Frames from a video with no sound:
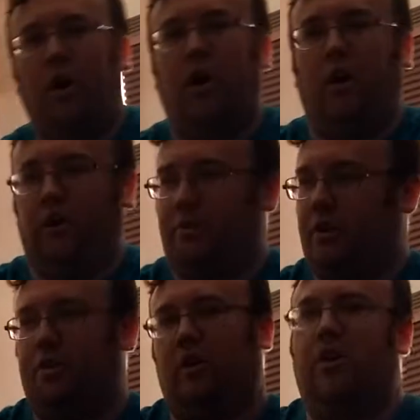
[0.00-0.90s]

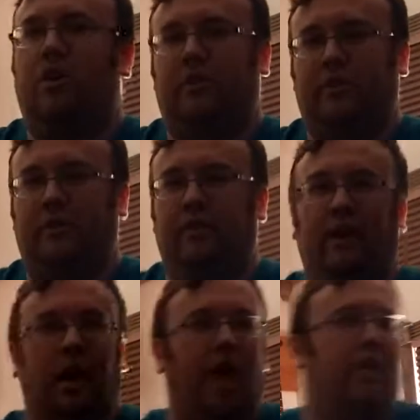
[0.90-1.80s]
walls of guitars,
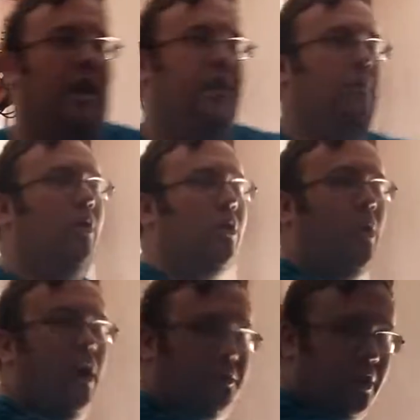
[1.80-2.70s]
and then
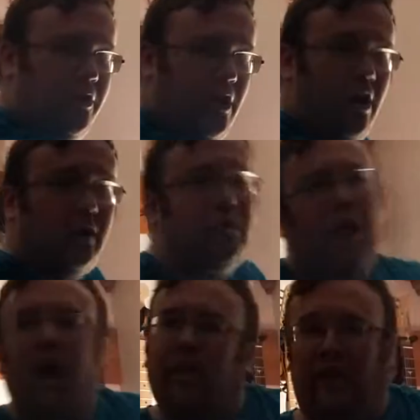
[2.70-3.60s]
more walls of guitars,
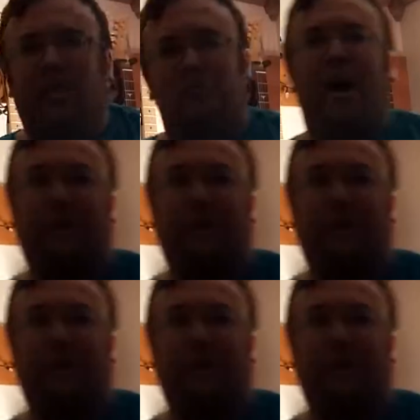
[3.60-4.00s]
and then the